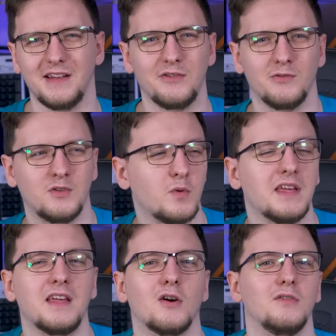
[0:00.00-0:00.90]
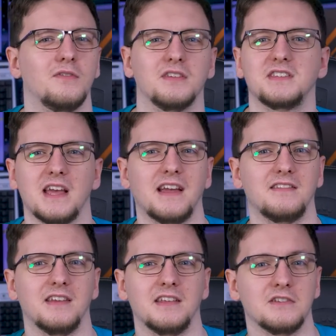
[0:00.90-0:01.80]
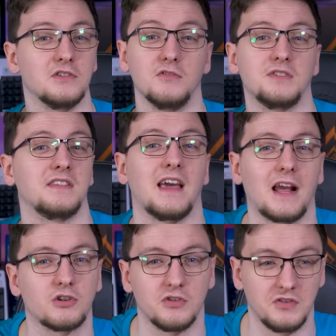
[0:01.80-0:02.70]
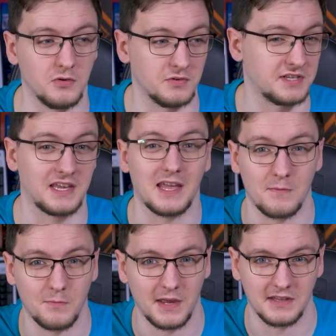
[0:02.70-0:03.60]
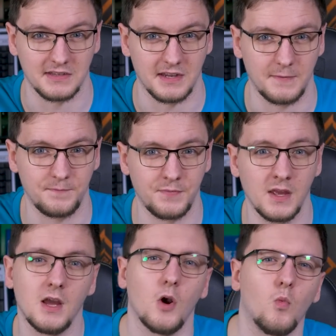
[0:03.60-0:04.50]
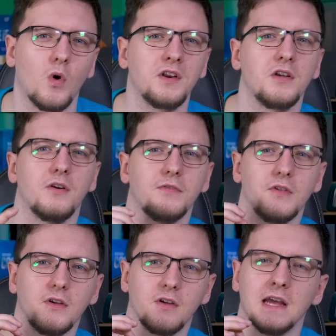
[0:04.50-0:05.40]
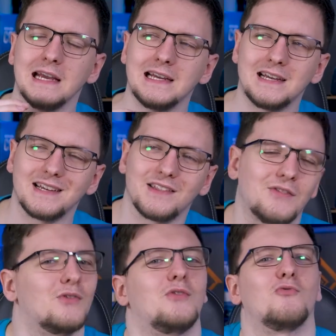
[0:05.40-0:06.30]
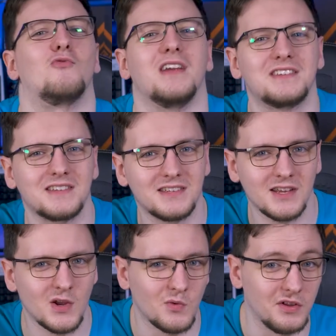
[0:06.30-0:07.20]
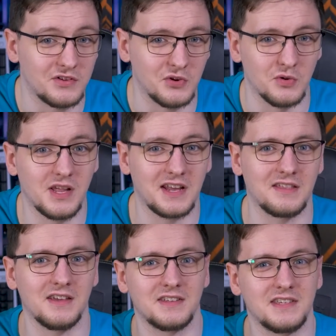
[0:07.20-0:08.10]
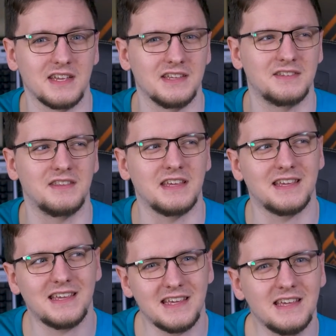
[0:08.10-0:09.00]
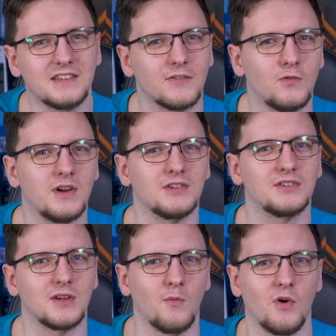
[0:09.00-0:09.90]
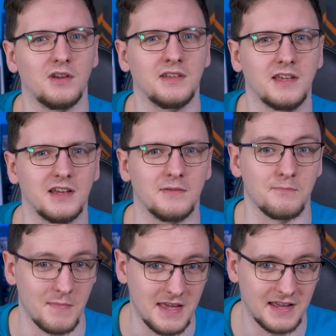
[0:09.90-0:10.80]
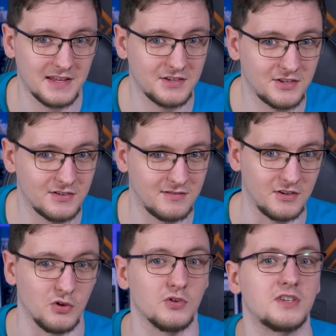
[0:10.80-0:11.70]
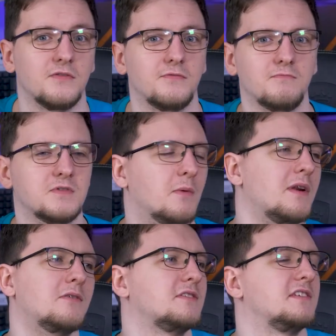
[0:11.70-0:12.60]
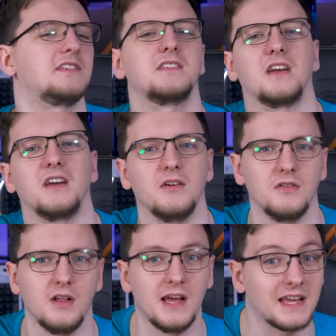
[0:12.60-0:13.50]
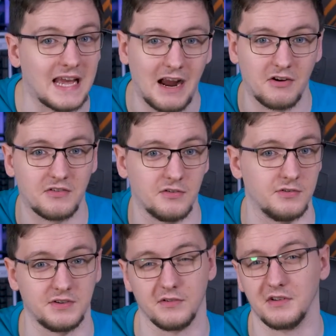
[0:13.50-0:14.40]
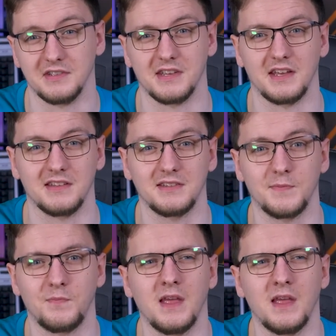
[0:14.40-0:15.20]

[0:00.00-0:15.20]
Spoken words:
let alone tweaking all of the settings and using the extra tools like inpainting. One of the risks with a tool like this is the ease of which someone can make use of someone else's style, characters, or designs.